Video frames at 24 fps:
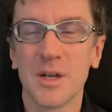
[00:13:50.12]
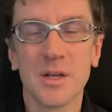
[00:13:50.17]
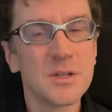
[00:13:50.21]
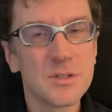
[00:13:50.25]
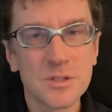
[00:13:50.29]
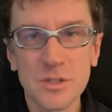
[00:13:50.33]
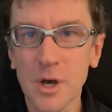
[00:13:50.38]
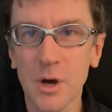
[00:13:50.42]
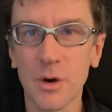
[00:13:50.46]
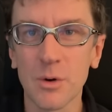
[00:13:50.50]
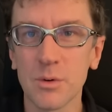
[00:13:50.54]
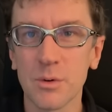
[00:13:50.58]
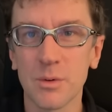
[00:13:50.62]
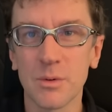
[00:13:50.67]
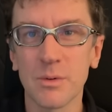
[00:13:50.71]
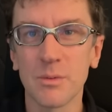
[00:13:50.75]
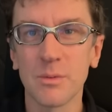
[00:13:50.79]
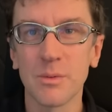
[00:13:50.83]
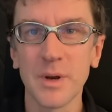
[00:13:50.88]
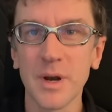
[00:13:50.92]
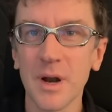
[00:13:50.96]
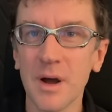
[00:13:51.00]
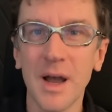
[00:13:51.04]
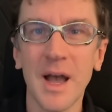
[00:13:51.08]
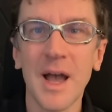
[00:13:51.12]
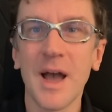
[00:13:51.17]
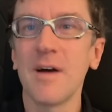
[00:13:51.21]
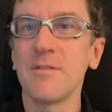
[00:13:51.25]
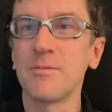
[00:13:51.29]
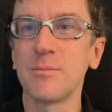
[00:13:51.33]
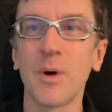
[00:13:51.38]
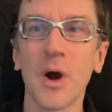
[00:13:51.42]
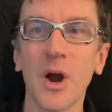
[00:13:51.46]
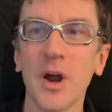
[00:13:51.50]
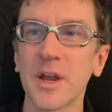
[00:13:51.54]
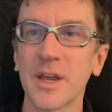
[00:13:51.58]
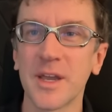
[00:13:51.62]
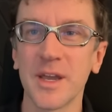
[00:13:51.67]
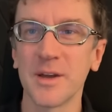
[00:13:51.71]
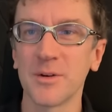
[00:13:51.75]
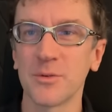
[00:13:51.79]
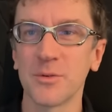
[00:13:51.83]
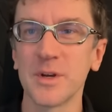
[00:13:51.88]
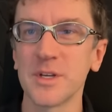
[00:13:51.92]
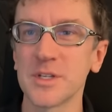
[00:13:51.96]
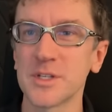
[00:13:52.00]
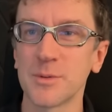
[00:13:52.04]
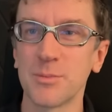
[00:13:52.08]
So we don't have market
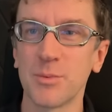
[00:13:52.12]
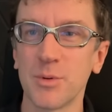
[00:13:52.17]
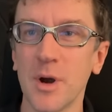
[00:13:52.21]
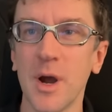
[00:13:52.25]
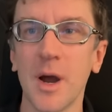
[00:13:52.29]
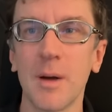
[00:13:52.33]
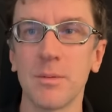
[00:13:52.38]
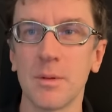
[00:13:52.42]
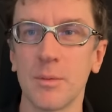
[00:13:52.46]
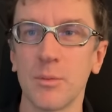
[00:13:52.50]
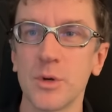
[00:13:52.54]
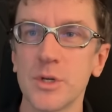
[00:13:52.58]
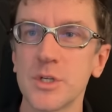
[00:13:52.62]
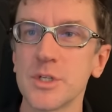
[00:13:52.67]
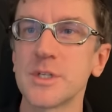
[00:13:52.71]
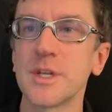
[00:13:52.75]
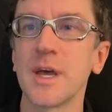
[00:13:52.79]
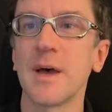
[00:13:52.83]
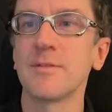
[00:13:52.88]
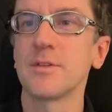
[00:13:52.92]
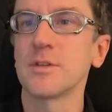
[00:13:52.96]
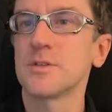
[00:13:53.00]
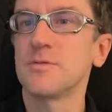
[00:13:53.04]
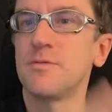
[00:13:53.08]
risk problem. We just have this